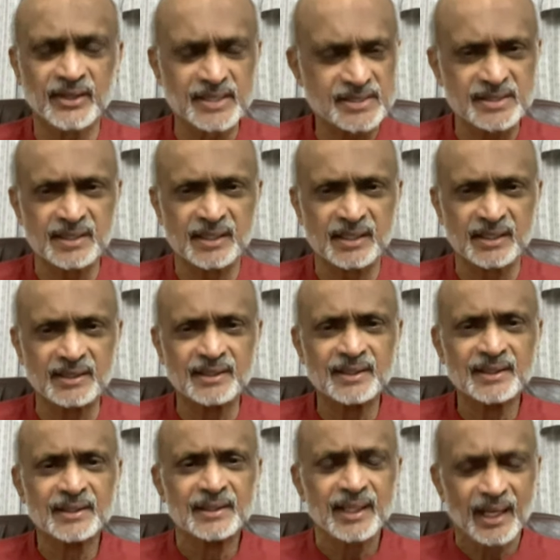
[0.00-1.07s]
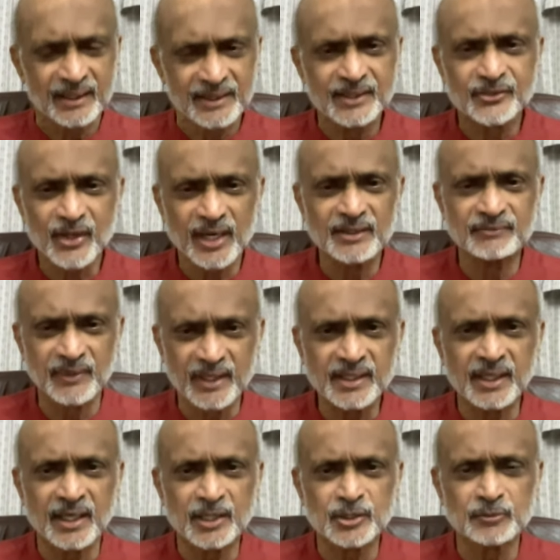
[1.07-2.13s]
recently, and he tried very
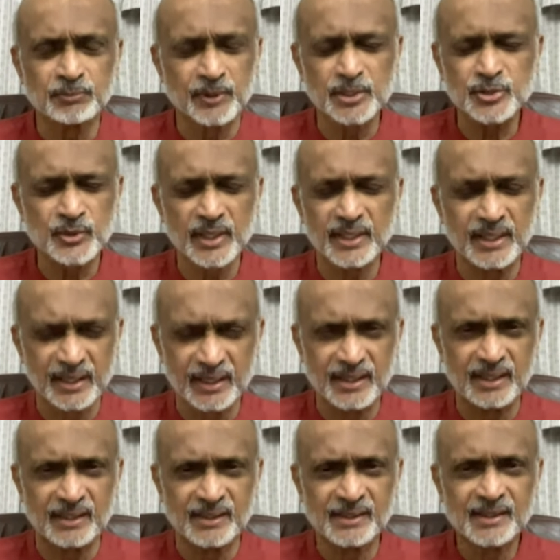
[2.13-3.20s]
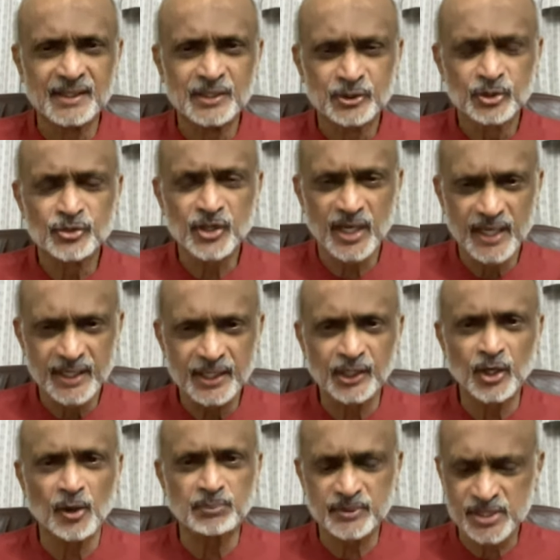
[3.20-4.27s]
hard to persuade India to try and
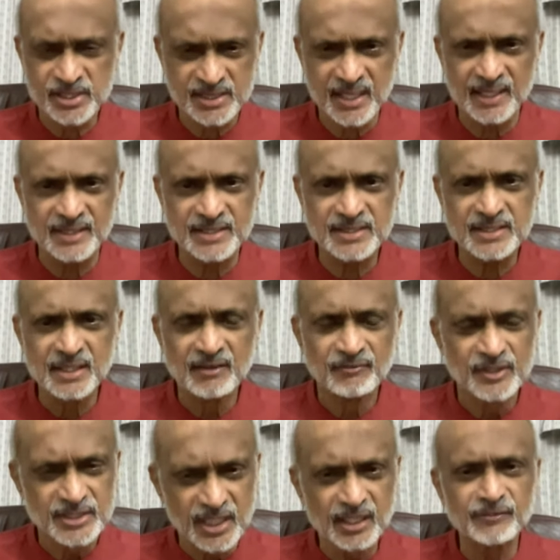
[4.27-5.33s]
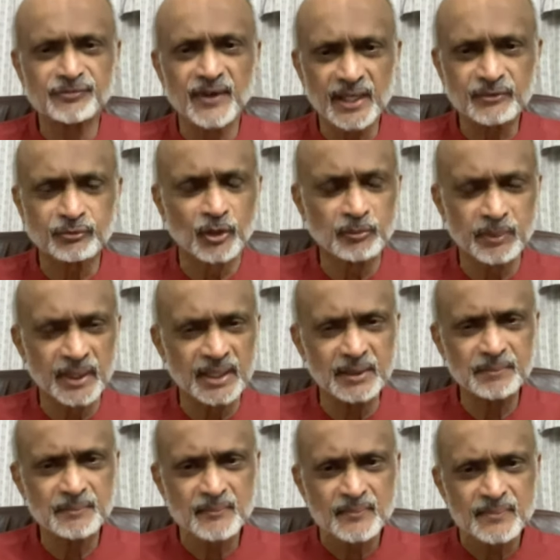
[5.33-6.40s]
adopt a stance which in effect would
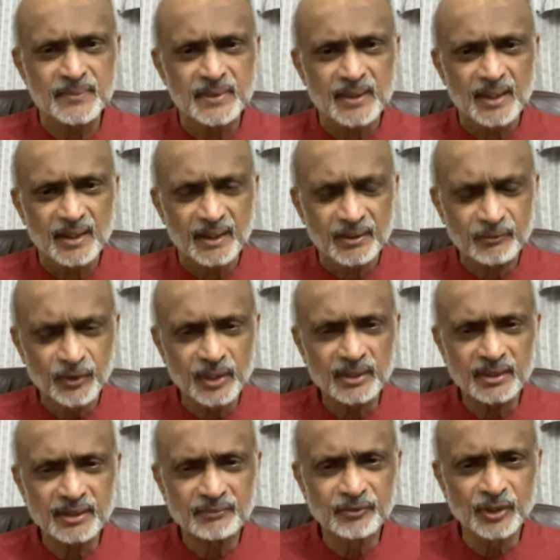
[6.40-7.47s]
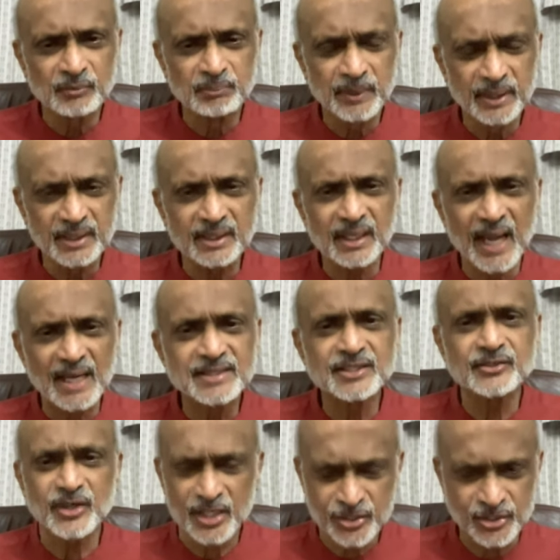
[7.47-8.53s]
be would, would be
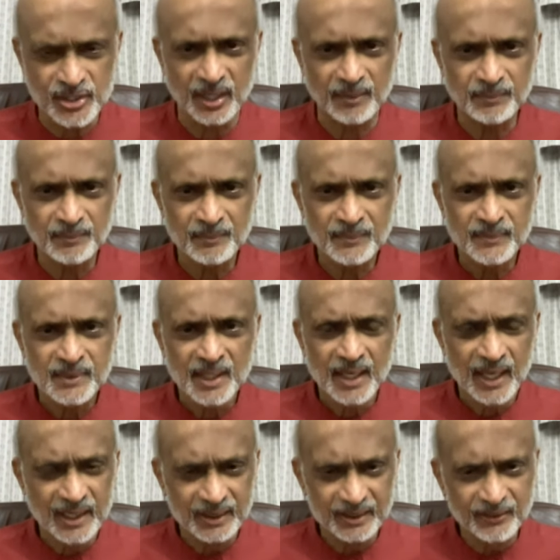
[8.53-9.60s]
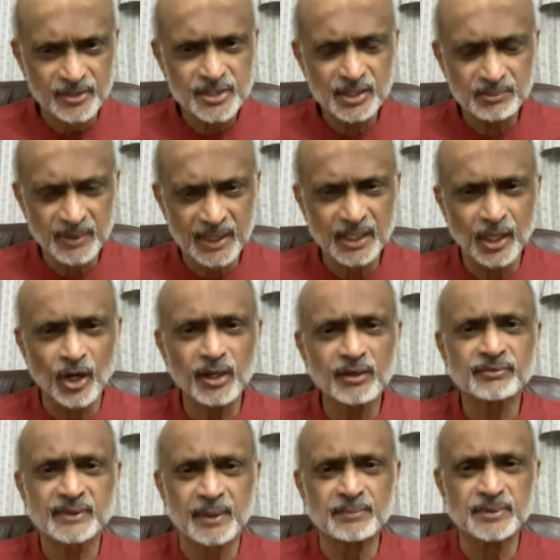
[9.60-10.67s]
anti-Russia. And there has been a lot
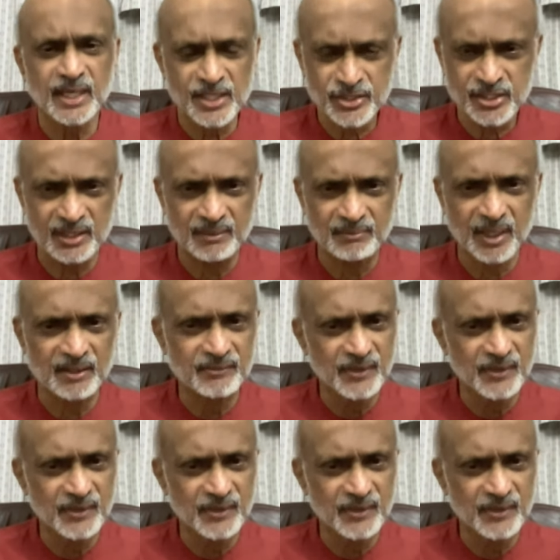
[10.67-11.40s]
of temptation by